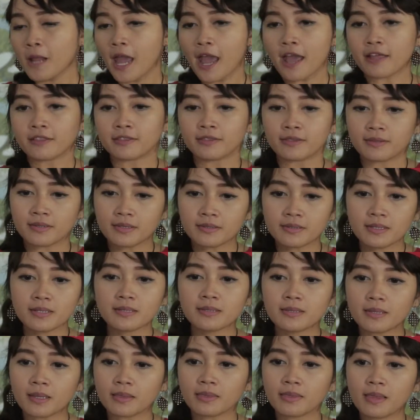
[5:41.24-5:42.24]
And this
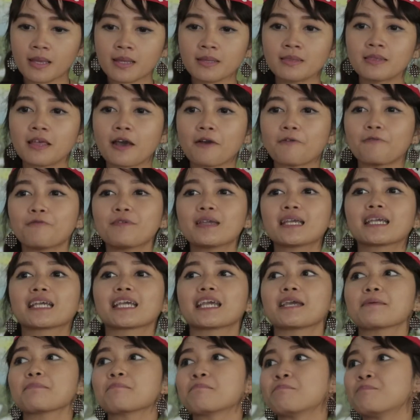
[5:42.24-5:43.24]
is the thing that we
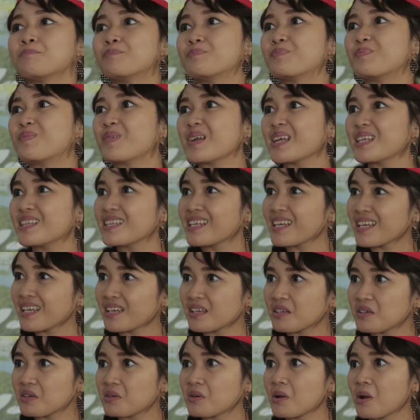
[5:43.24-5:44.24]
keep
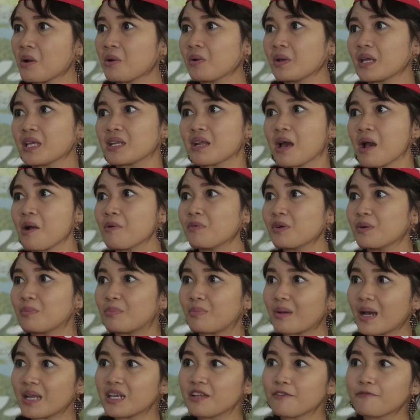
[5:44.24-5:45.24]
breathing, you know, in our
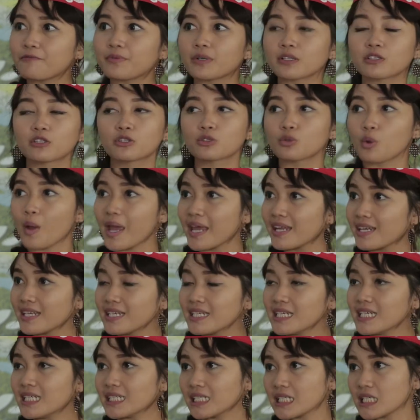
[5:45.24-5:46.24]
body for
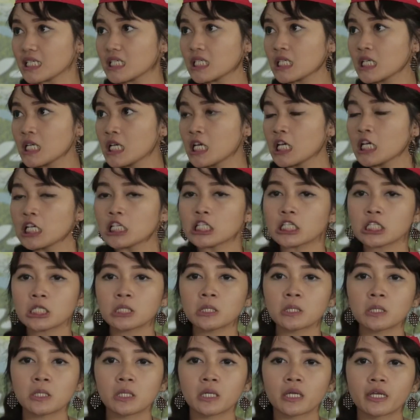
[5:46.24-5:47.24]
20 years.
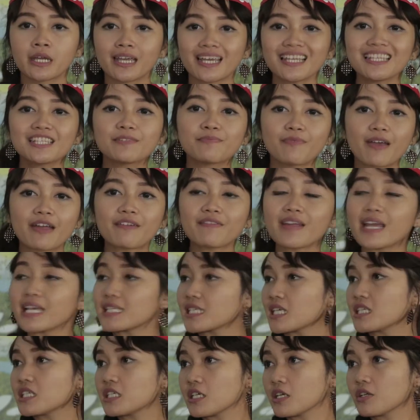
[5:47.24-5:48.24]
So it's very
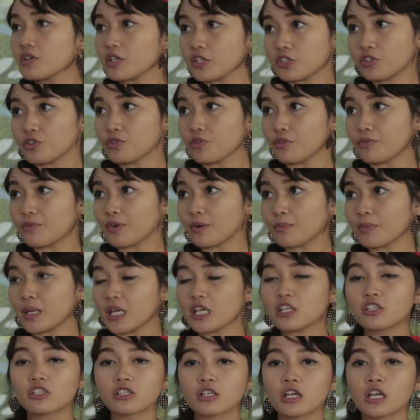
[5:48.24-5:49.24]
essential issue for
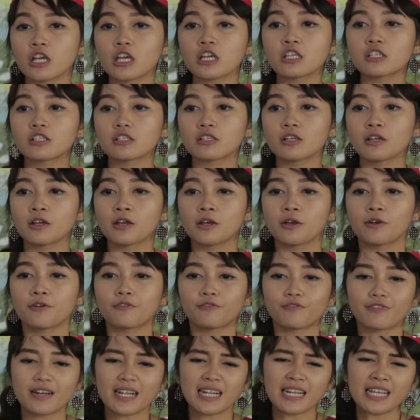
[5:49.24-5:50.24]
me. It's
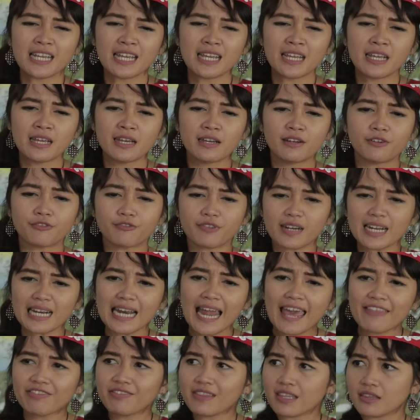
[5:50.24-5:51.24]
really
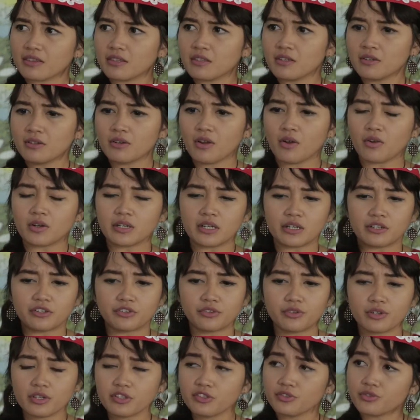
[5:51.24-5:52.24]
related, you know, the
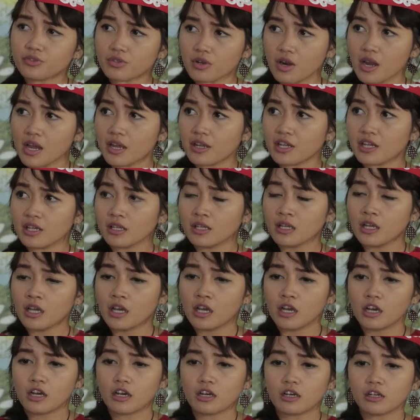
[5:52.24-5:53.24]

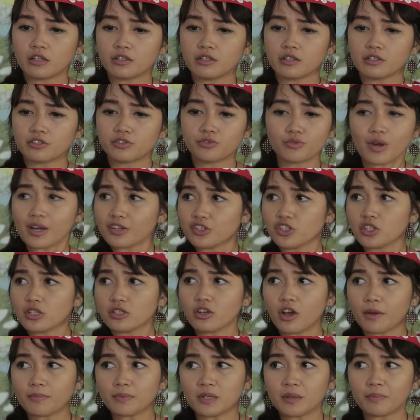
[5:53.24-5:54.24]

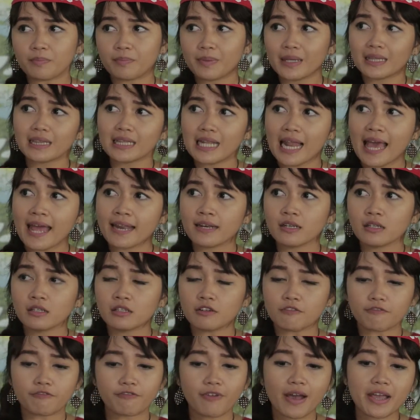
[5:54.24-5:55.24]
destruction of the
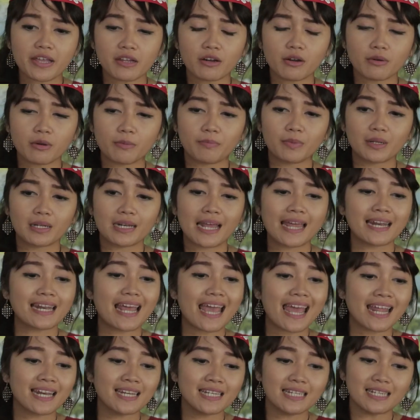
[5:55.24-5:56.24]
peatland, the fire of the peatland,
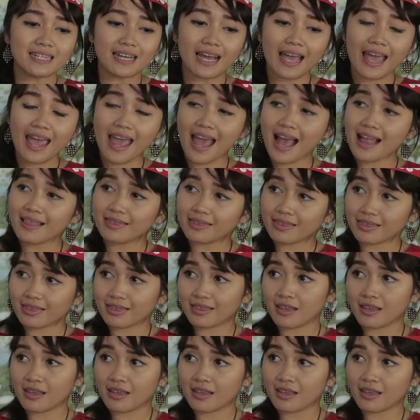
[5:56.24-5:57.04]
and the health